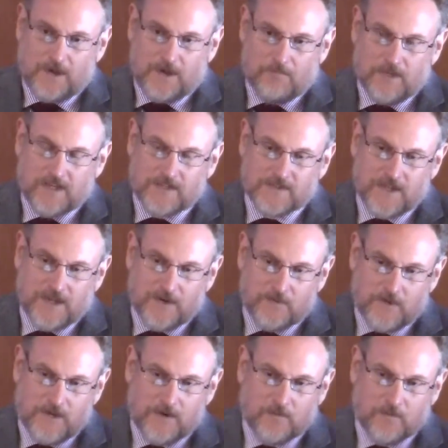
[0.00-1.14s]
How big is a
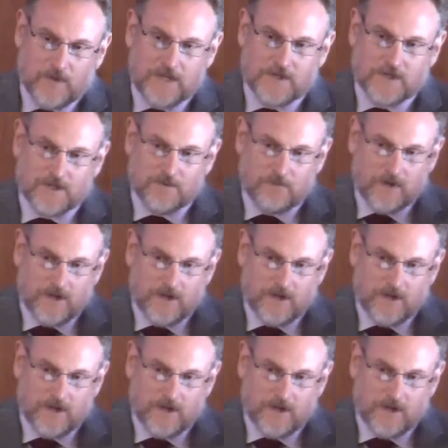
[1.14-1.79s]
Greek region?